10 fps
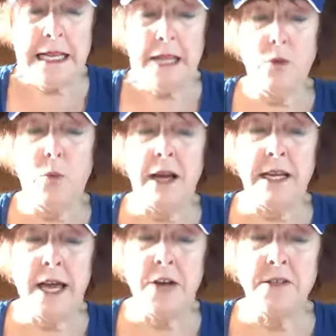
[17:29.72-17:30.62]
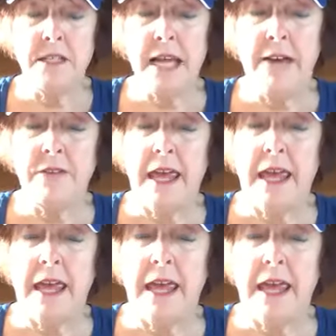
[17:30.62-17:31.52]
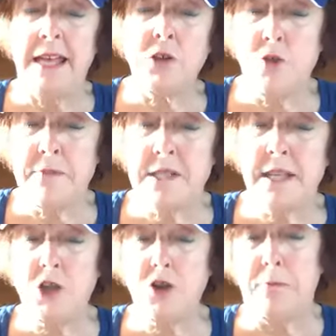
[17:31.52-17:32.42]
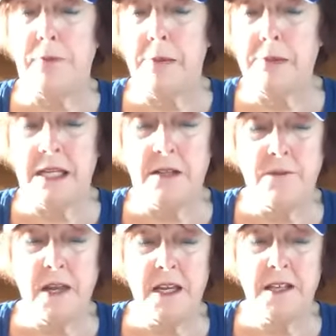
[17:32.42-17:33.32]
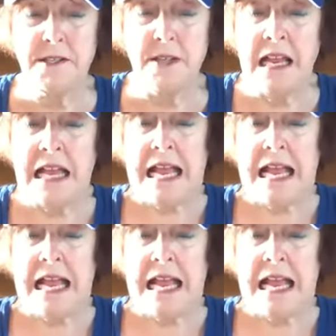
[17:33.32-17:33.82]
The White House staff canceled Trump's scheduled public events